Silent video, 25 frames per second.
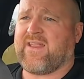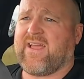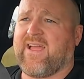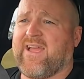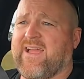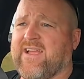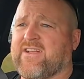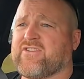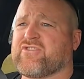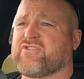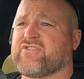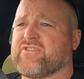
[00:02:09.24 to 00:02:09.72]
it
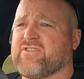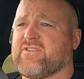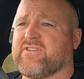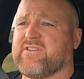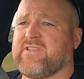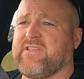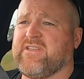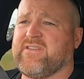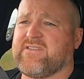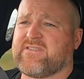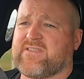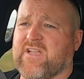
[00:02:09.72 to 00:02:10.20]

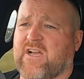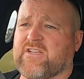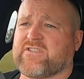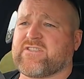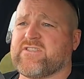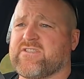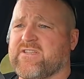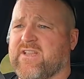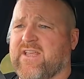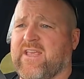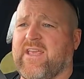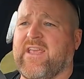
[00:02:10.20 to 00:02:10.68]
actually
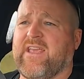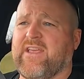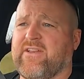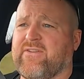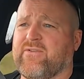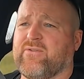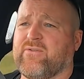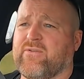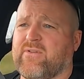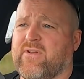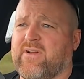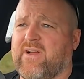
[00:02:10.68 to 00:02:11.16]
doesn't
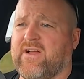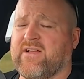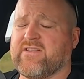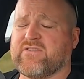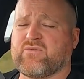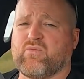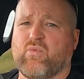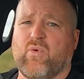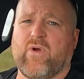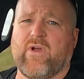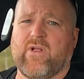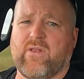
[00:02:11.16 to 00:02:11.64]
handle
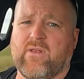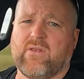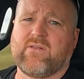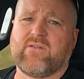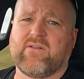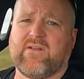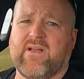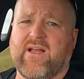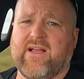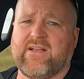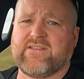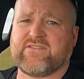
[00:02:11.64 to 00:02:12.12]
as well
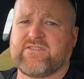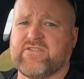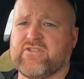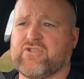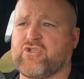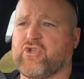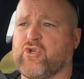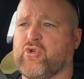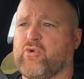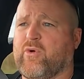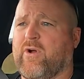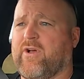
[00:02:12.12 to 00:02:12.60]
as
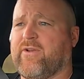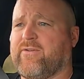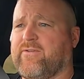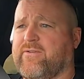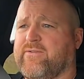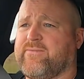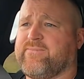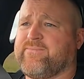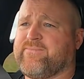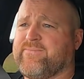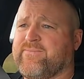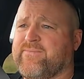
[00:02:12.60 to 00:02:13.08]
the
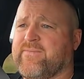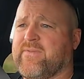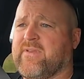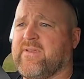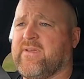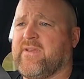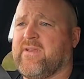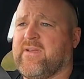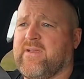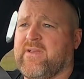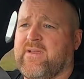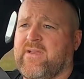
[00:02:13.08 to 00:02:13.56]
200.
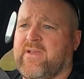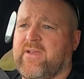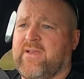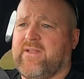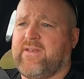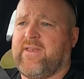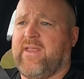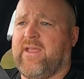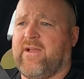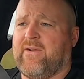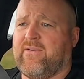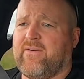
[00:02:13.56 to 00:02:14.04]

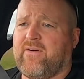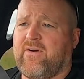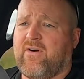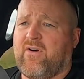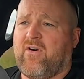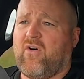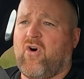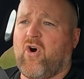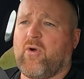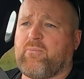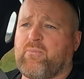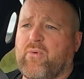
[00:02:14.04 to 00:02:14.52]
Now,
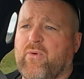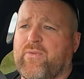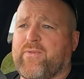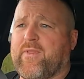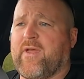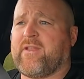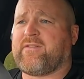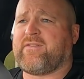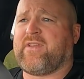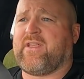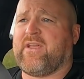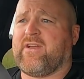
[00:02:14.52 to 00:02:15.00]
I
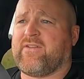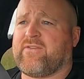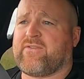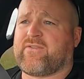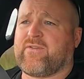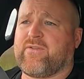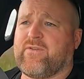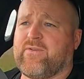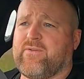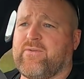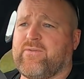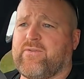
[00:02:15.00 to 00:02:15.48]
put that
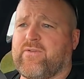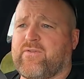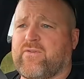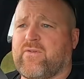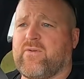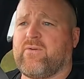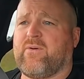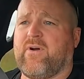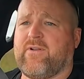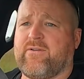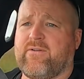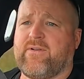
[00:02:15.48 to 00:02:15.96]
down to the
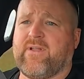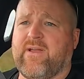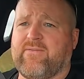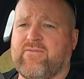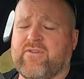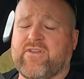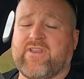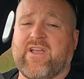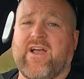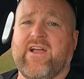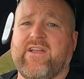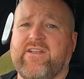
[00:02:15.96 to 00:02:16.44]
200
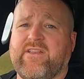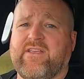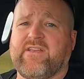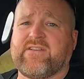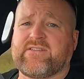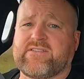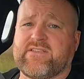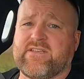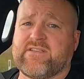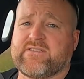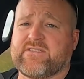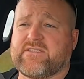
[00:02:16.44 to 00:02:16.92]
having
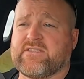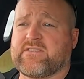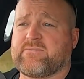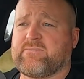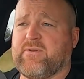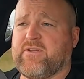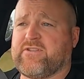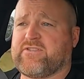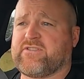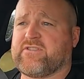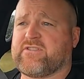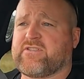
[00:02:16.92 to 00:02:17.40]
KDSS
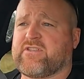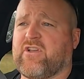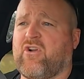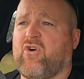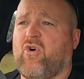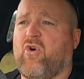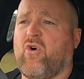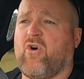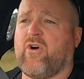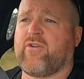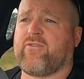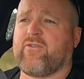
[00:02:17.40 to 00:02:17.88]
suspension, so
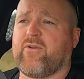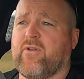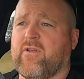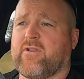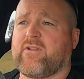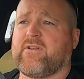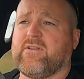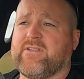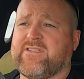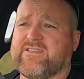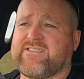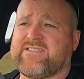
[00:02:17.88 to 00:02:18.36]

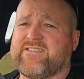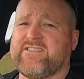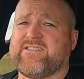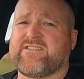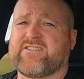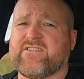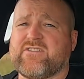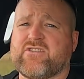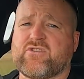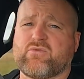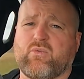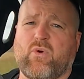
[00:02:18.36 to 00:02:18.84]
hydraulically
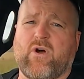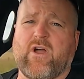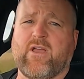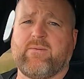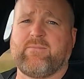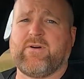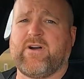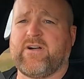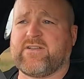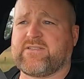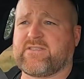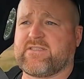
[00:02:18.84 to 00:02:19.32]
assisted
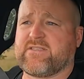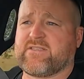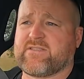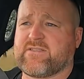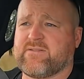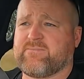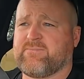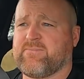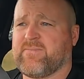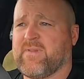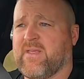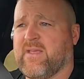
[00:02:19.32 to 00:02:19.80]
sway bar
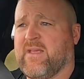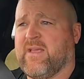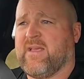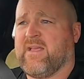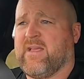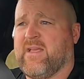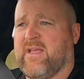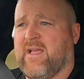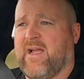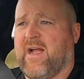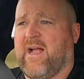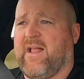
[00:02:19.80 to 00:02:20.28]
system,
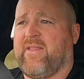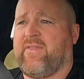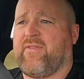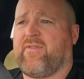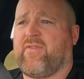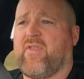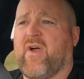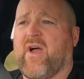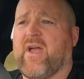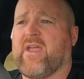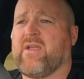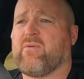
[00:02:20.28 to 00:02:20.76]

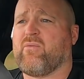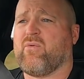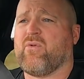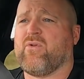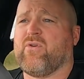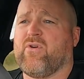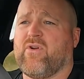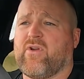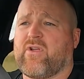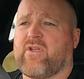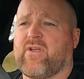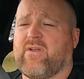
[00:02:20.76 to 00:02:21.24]
and they
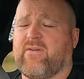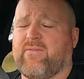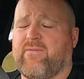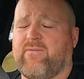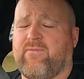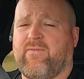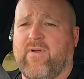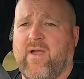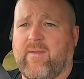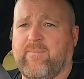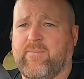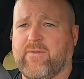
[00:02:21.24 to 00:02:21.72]
work
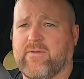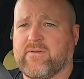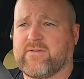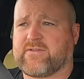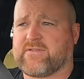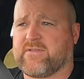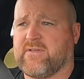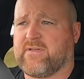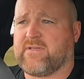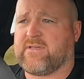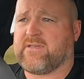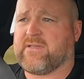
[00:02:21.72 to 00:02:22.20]

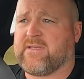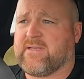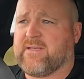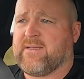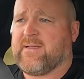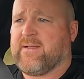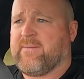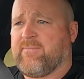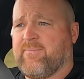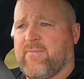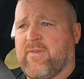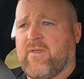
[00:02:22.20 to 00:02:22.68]
fabulously.
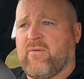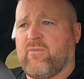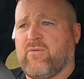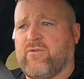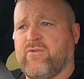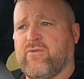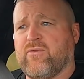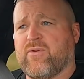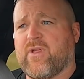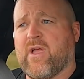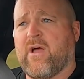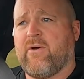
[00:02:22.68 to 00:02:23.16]

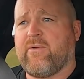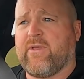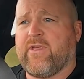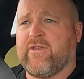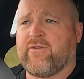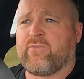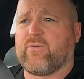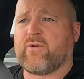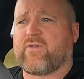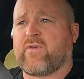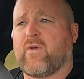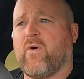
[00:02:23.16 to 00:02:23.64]
When you're
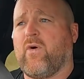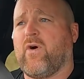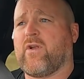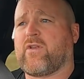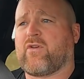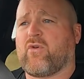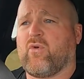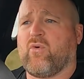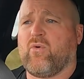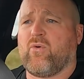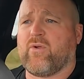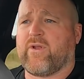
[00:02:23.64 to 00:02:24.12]
going into a
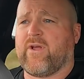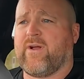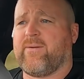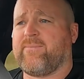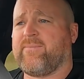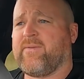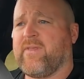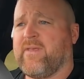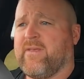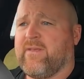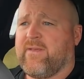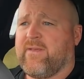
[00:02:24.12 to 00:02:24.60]
tight corner,